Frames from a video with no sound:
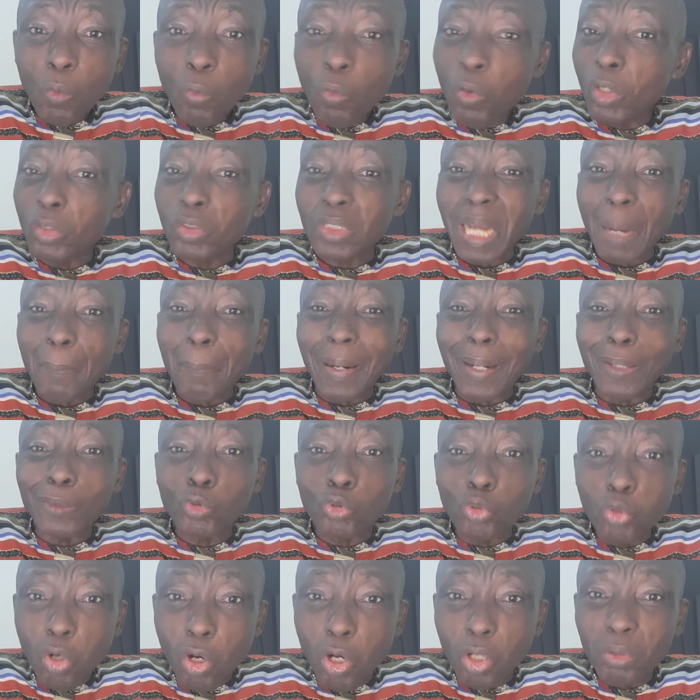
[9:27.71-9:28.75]
with
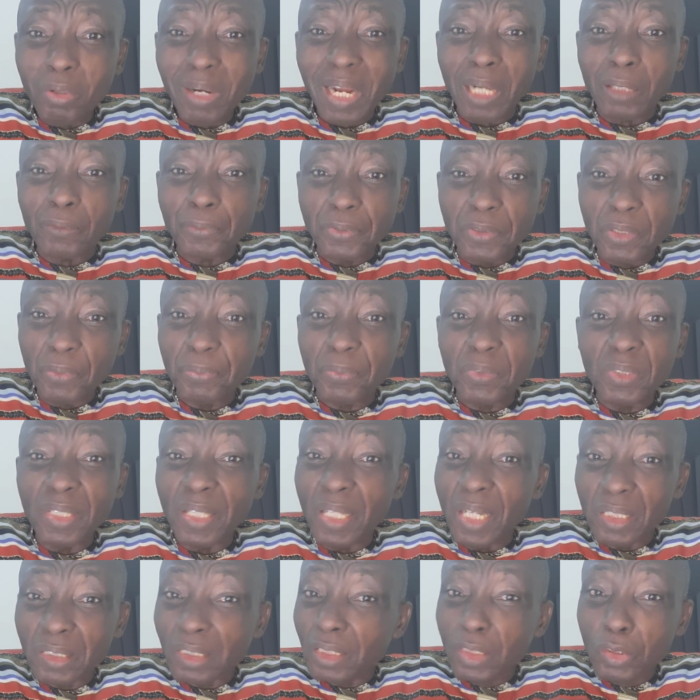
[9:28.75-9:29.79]
about 250
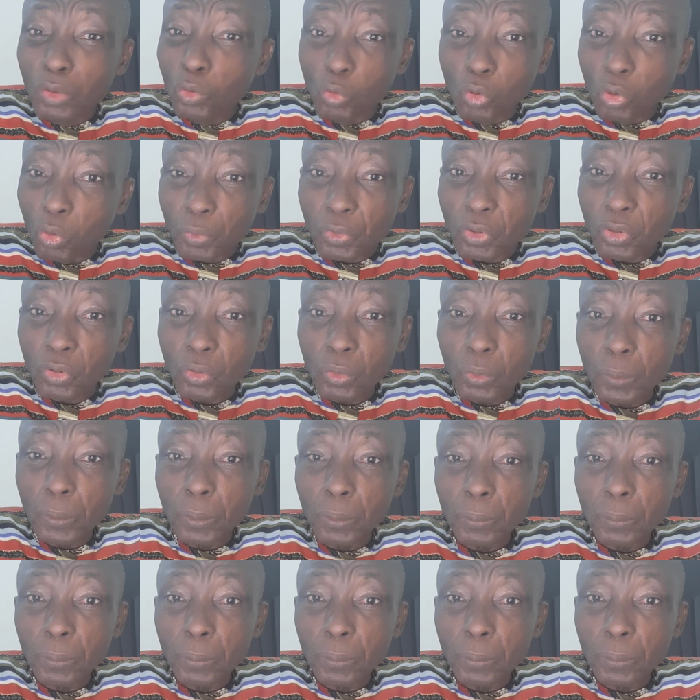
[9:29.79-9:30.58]
ethnic groups.